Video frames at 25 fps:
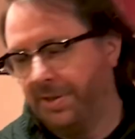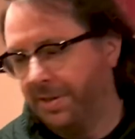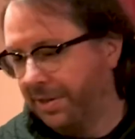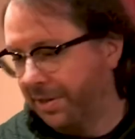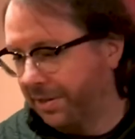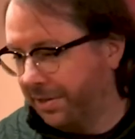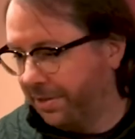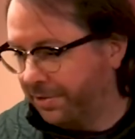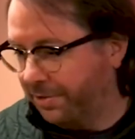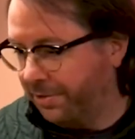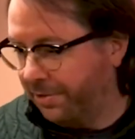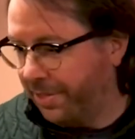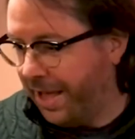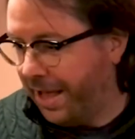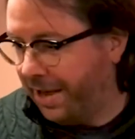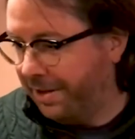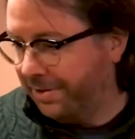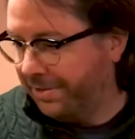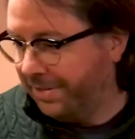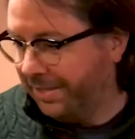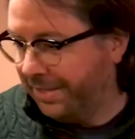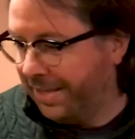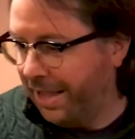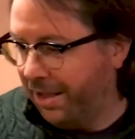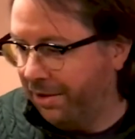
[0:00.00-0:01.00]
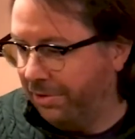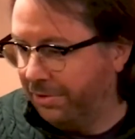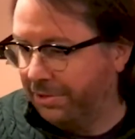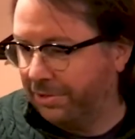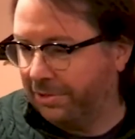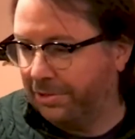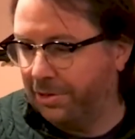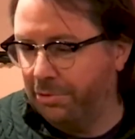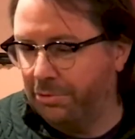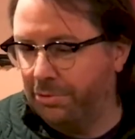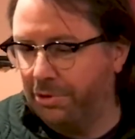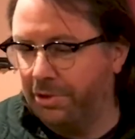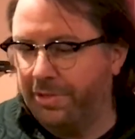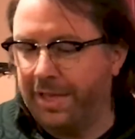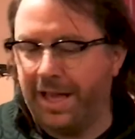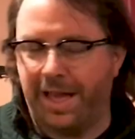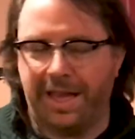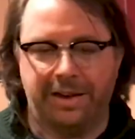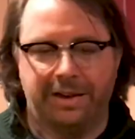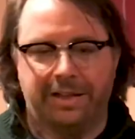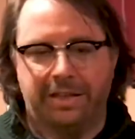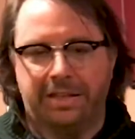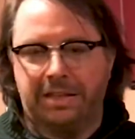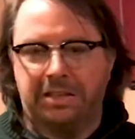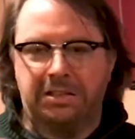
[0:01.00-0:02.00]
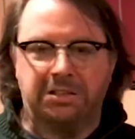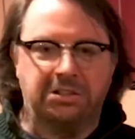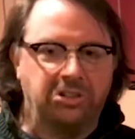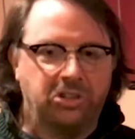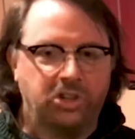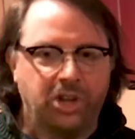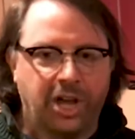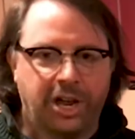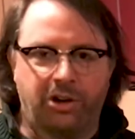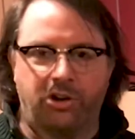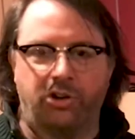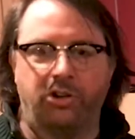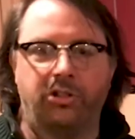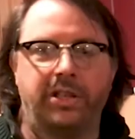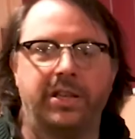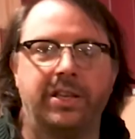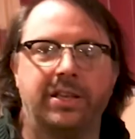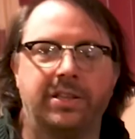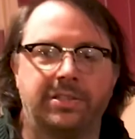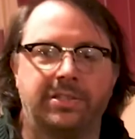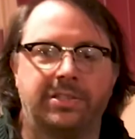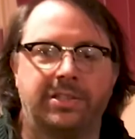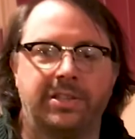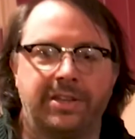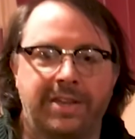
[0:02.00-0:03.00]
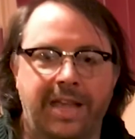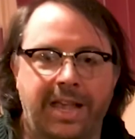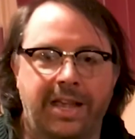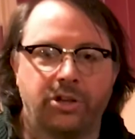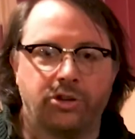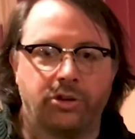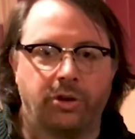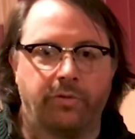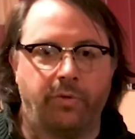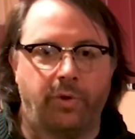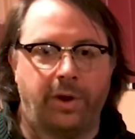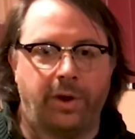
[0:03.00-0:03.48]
So that is the Kellstone, and that generally is the nature of what